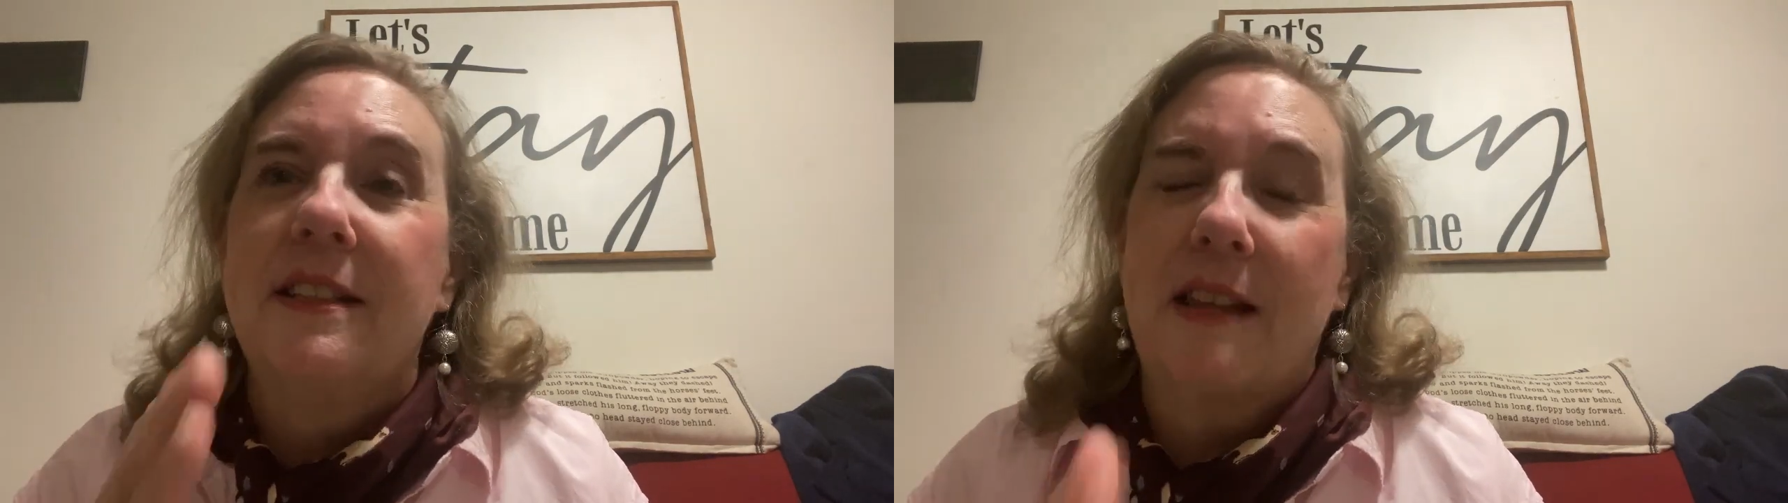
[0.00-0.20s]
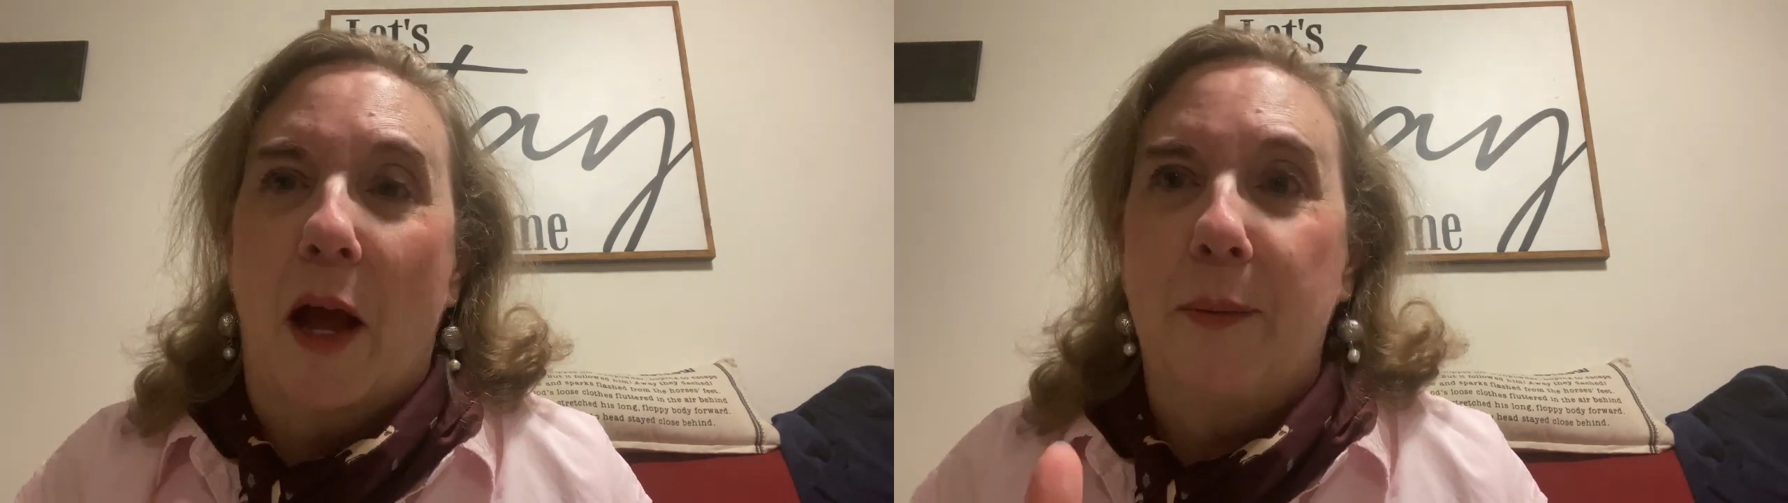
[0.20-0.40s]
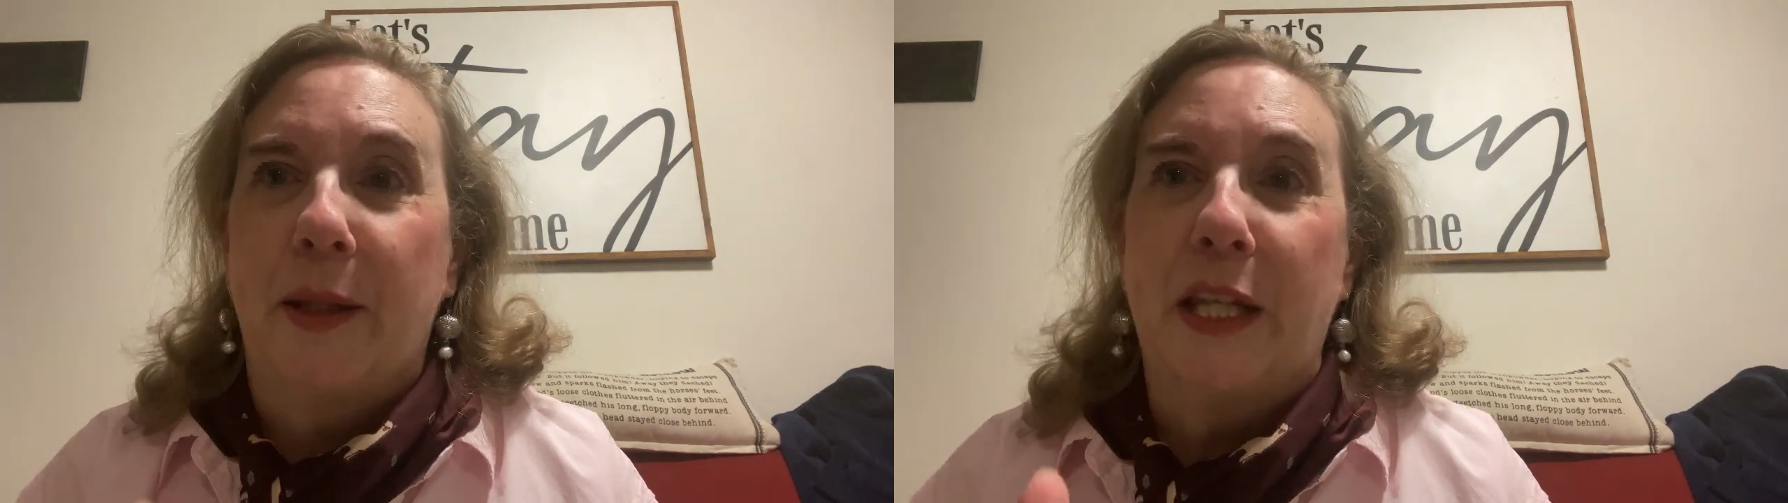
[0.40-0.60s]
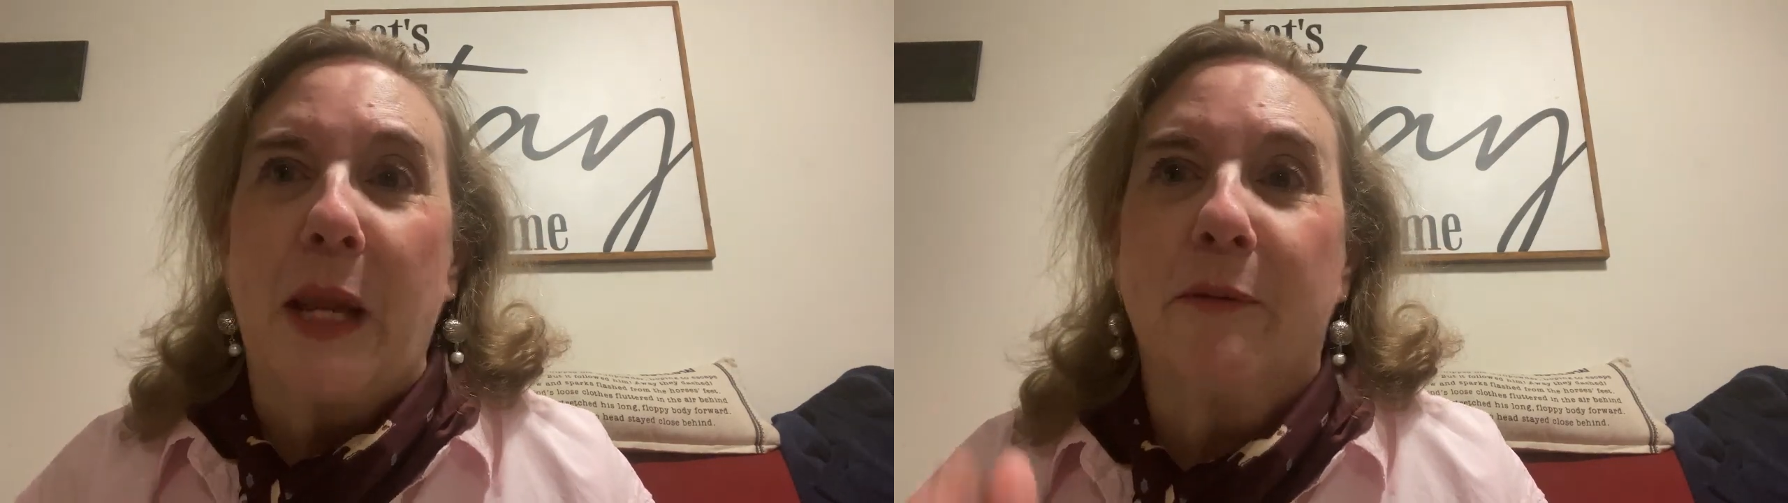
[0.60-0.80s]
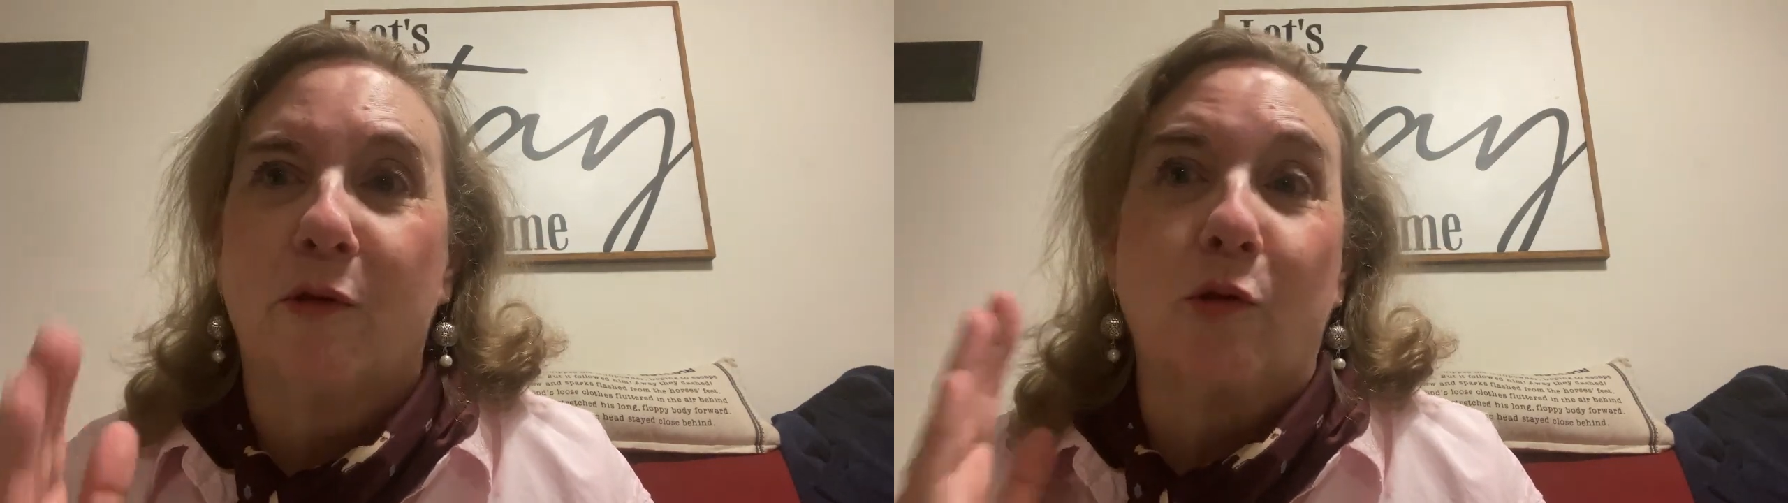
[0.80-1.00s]
guy by the
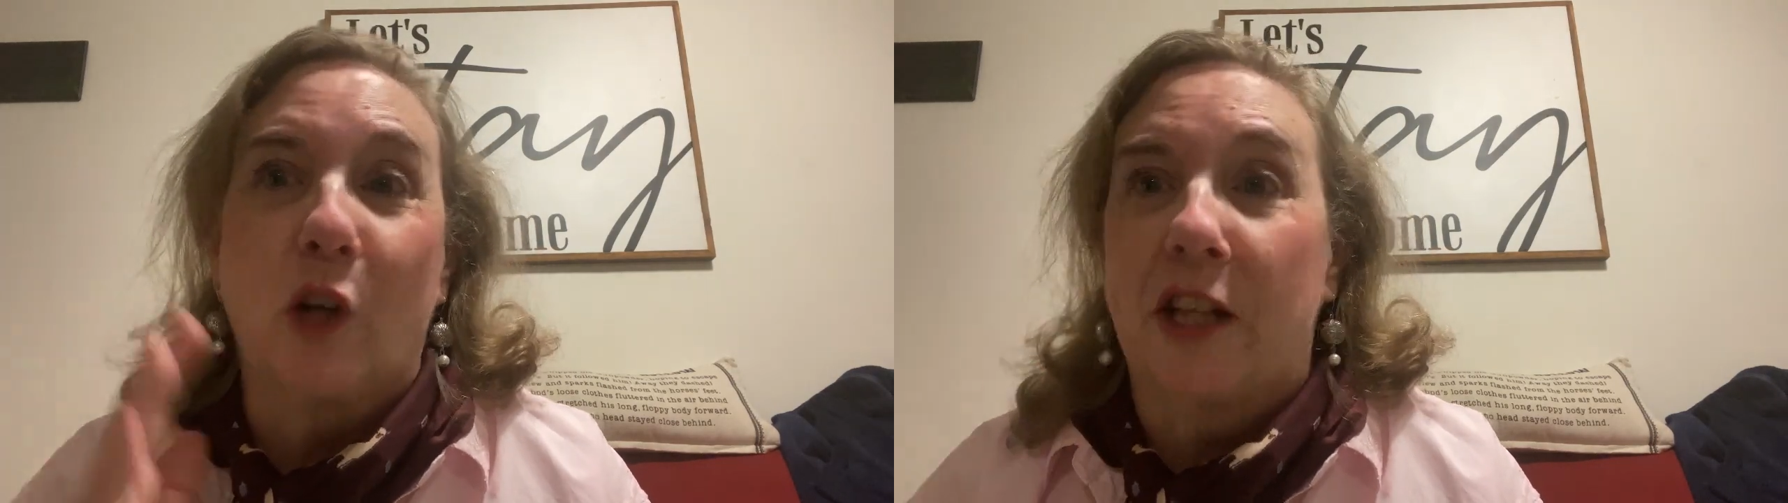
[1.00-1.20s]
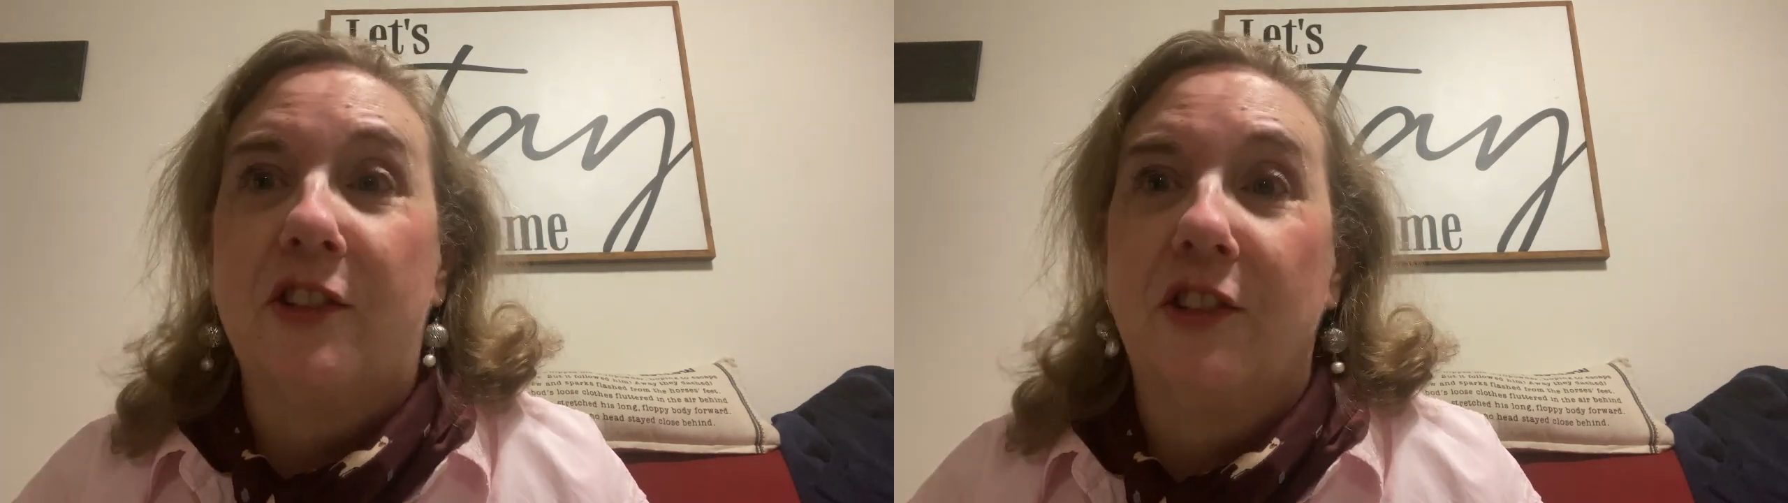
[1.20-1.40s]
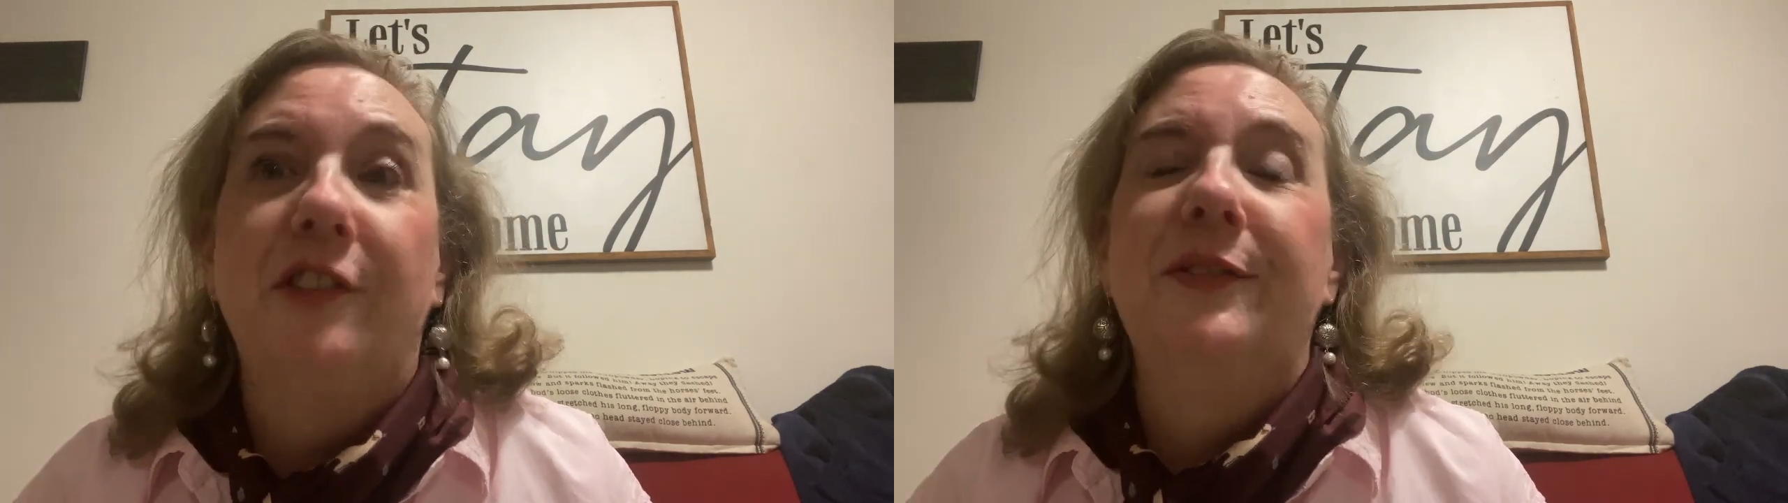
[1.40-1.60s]
name of Russell,